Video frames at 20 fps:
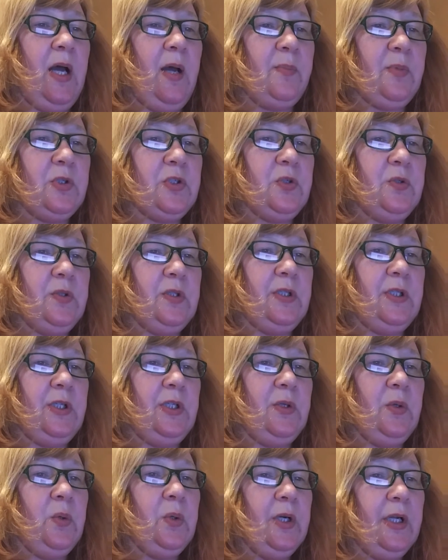
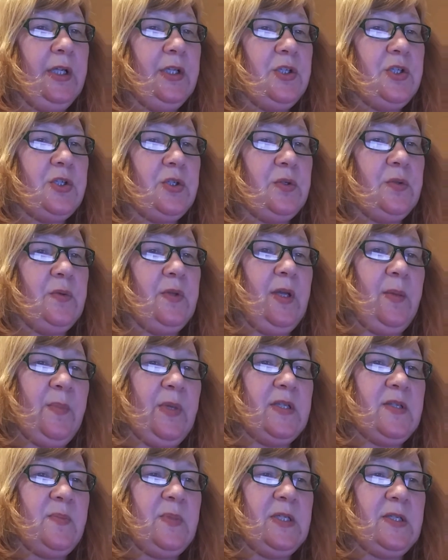opportunity, or issue that
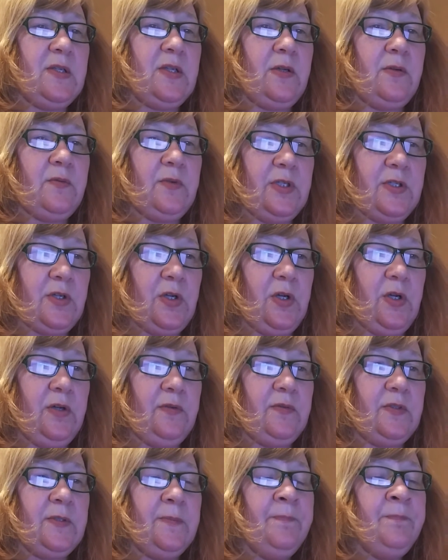must be
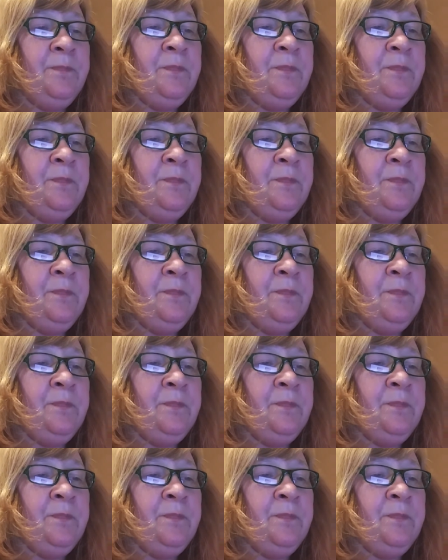resolved.